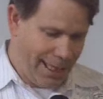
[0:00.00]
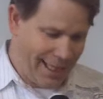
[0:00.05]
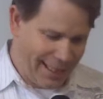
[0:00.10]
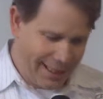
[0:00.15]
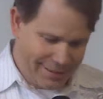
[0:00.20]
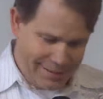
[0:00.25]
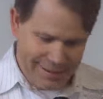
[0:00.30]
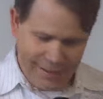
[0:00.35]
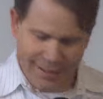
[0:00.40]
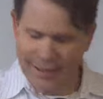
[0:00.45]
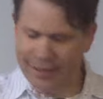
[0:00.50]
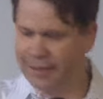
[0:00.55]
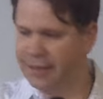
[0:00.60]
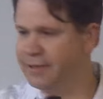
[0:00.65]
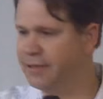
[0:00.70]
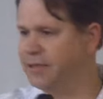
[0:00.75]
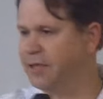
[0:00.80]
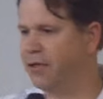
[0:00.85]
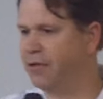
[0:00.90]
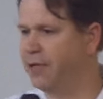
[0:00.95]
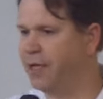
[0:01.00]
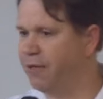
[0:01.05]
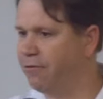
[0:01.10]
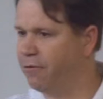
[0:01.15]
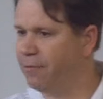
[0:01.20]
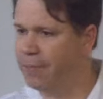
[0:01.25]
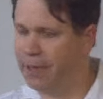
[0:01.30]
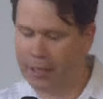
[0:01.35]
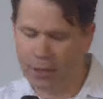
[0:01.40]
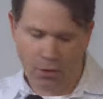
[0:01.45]
as they did so, they
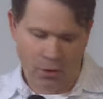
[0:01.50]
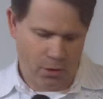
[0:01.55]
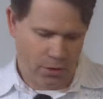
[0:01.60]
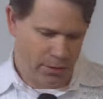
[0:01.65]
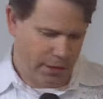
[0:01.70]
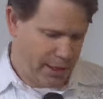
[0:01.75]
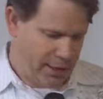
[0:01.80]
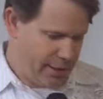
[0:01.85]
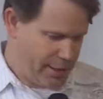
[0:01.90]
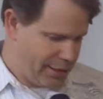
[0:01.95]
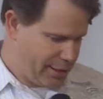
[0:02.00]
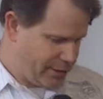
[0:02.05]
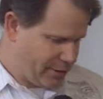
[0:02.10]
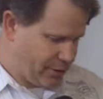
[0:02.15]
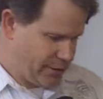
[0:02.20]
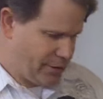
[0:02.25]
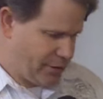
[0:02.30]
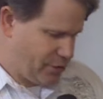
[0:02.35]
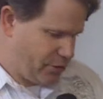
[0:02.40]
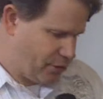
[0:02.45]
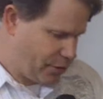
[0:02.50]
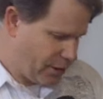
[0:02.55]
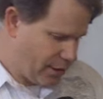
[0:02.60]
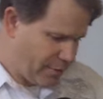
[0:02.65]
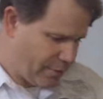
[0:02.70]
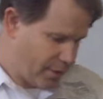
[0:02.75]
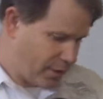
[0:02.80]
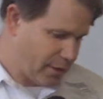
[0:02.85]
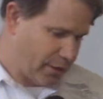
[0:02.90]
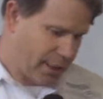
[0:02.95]
were made whole. And I think it's the
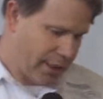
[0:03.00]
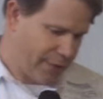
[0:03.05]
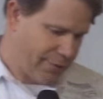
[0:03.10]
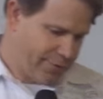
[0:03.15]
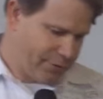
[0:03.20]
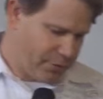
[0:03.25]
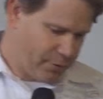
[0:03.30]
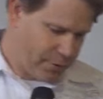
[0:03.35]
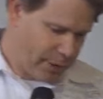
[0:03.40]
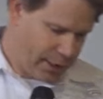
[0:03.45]
story of our lives.